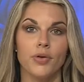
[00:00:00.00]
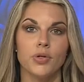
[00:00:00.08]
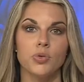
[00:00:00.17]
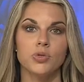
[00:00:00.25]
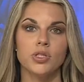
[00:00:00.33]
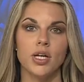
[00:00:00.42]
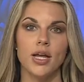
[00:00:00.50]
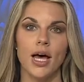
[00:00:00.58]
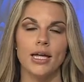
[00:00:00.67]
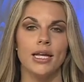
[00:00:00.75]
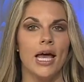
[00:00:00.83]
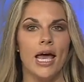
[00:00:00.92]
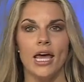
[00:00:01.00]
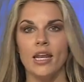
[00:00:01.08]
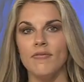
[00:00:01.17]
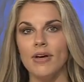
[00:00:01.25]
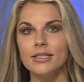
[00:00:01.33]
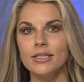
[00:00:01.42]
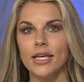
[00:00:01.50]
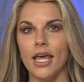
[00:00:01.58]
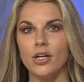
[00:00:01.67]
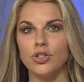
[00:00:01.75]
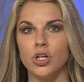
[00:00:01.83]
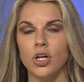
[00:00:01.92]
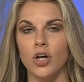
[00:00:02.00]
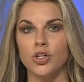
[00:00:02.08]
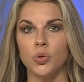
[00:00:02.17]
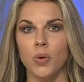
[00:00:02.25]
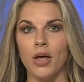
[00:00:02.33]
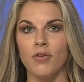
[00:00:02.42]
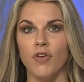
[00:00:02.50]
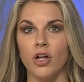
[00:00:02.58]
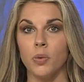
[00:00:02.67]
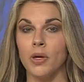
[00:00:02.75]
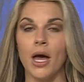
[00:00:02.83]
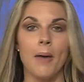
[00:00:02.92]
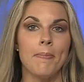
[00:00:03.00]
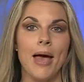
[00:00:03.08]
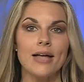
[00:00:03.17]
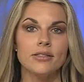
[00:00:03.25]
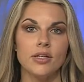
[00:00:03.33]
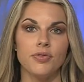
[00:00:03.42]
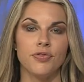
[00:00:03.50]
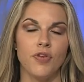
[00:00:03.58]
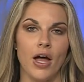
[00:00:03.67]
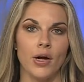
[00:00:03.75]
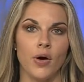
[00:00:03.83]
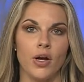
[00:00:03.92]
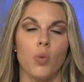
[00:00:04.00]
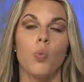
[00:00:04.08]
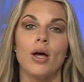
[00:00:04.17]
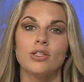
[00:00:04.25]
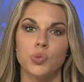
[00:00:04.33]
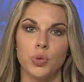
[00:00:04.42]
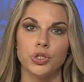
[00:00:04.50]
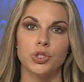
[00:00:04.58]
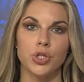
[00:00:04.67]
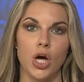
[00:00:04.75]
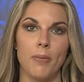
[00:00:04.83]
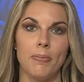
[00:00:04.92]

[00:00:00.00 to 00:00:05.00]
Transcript: Other news tonight, an investigation underway following a massive fire at a West Wichita